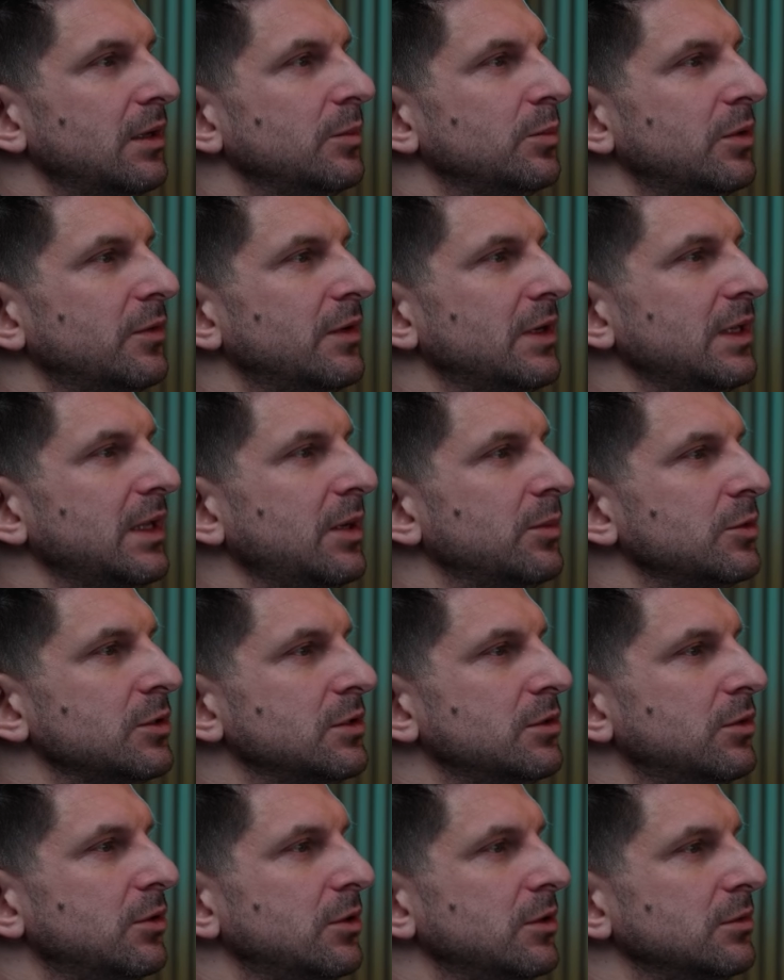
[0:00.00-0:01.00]
Let's return
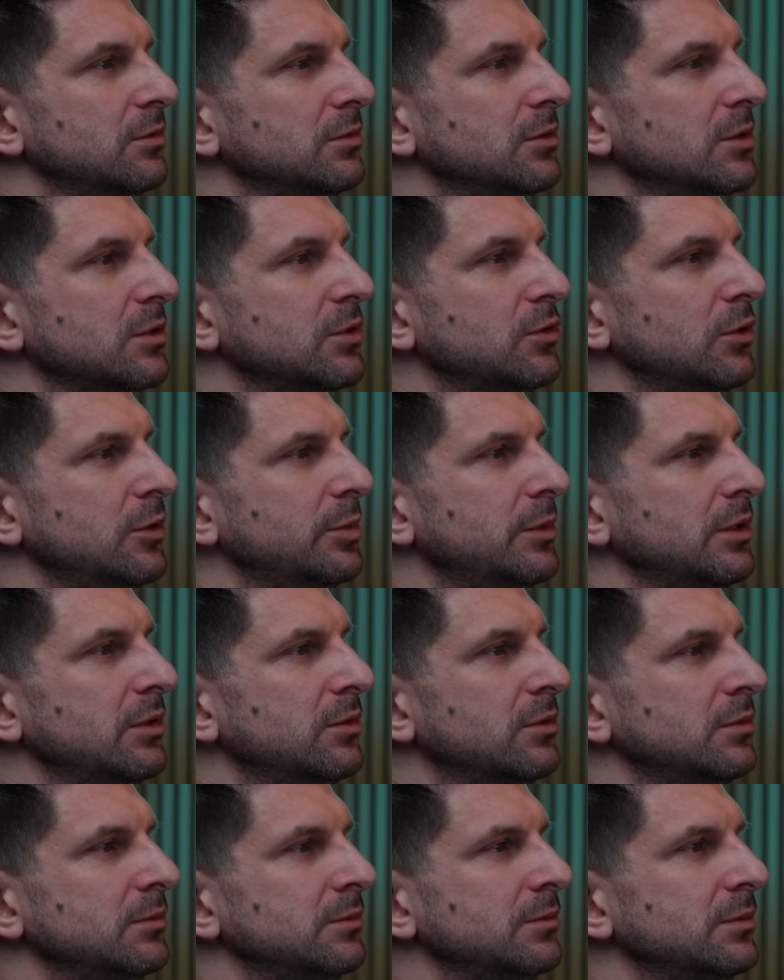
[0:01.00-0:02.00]
to sculpting
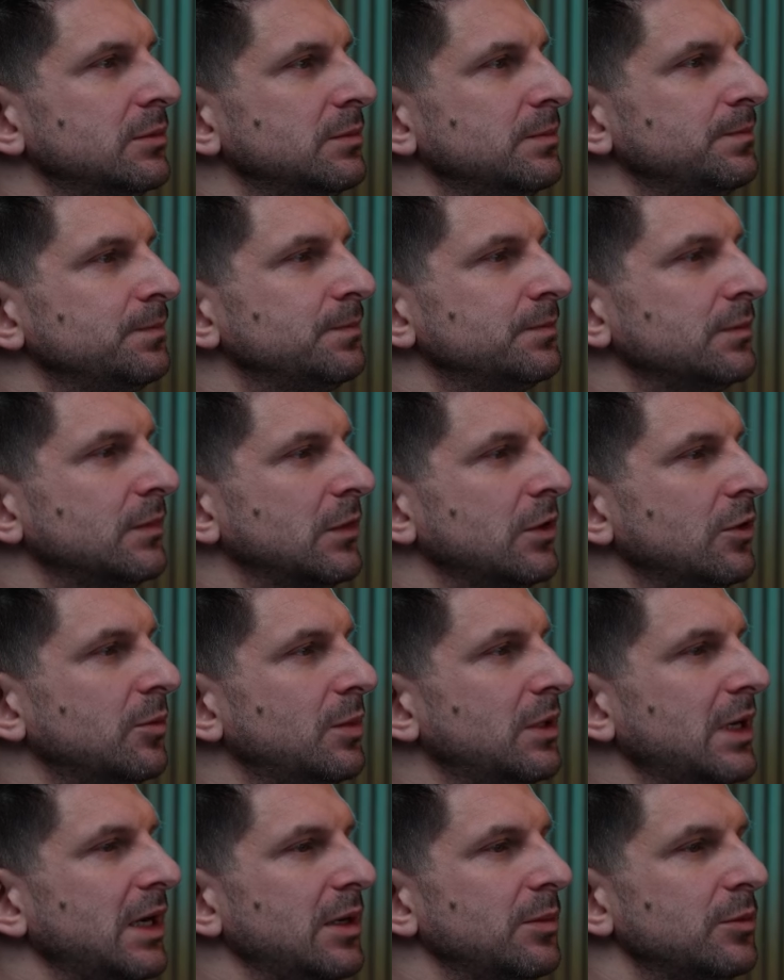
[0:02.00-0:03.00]
or select the
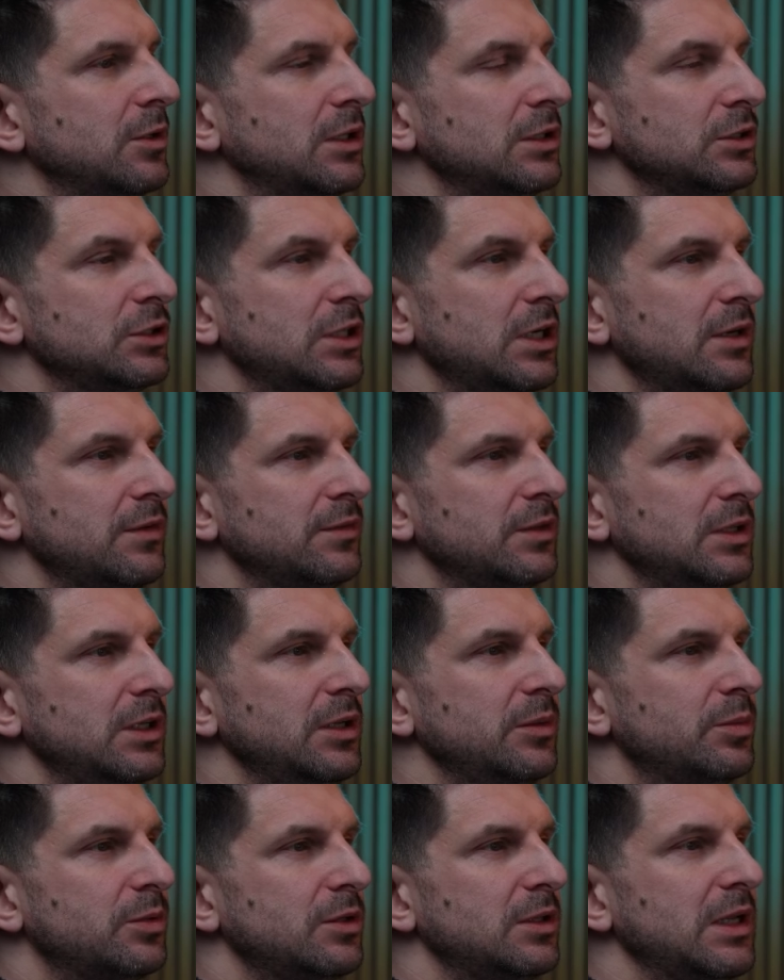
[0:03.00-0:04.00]
landscape and
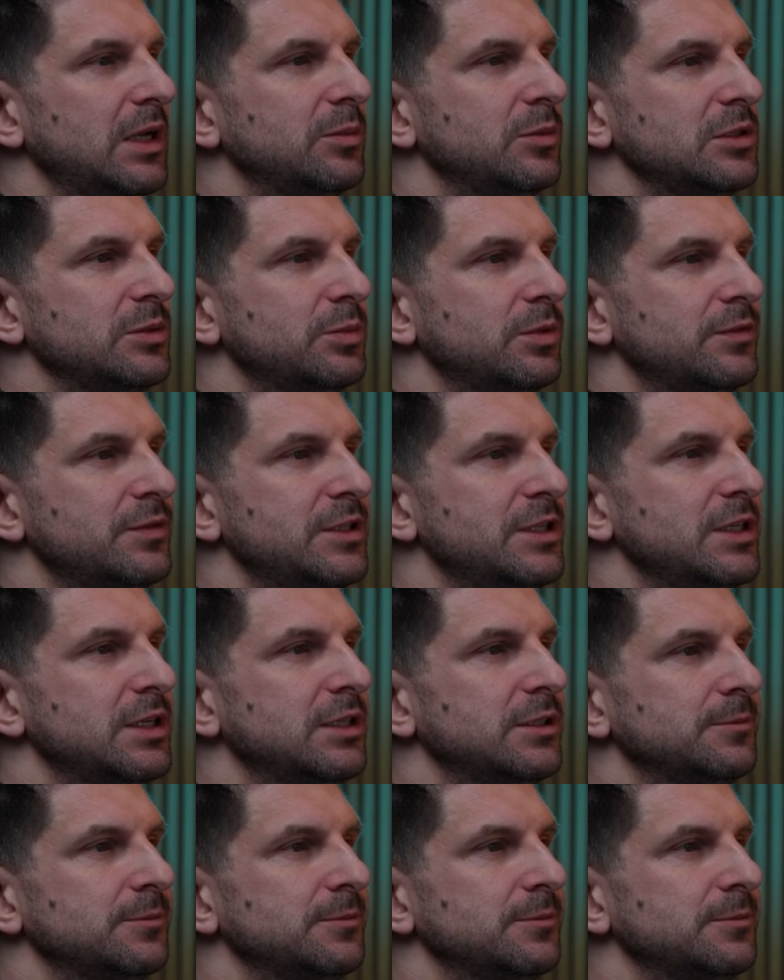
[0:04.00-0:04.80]
go through everything.